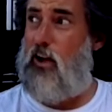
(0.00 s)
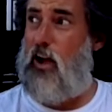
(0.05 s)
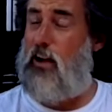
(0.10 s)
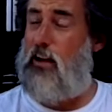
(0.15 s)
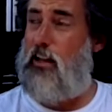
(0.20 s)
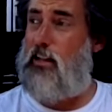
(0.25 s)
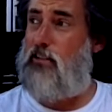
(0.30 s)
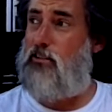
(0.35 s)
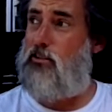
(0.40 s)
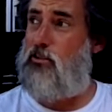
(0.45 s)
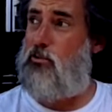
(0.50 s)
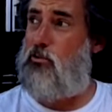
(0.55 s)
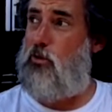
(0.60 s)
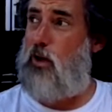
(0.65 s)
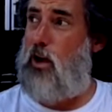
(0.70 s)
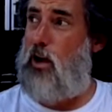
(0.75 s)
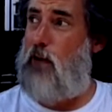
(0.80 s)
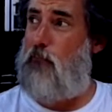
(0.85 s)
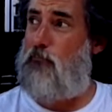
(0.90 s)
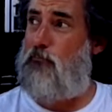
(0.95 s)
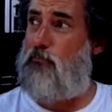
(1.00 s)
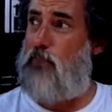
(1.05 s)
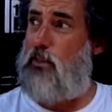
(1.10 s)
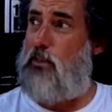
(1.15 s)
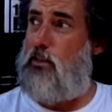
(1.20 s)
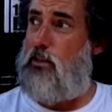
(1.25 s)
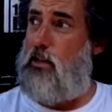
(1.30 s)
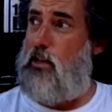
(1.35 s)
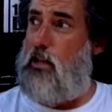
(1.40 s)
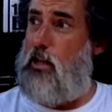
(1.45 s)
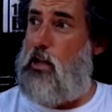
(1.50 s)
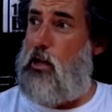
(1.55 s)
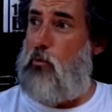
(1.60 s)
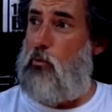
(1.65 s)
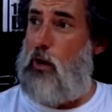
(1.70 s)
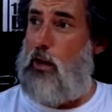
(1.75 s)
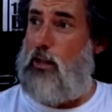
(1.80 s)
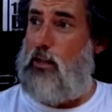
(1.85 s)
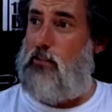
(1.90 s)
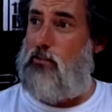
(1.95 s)
I need to
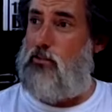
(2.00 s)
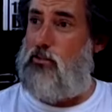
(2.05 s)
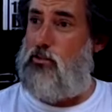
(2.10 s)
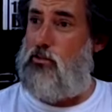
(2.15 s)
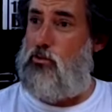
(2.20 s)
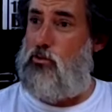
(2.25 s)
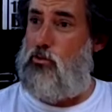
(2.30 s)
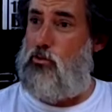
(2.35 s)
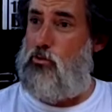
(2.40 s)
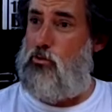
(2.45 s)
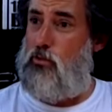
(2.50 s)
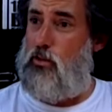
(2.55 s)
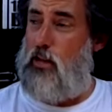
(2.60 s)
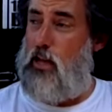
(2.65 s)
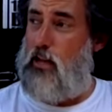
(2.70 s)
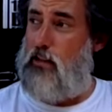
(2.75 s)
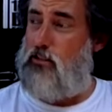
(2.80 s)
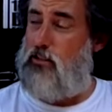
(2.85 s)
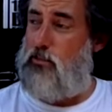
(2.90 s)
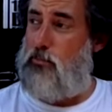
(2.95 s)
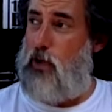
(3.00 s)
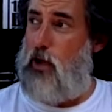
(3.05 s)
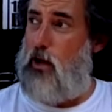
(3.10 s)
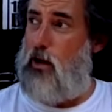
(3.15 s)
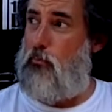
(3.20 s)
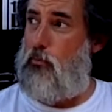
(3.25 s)
when I get to the next spot,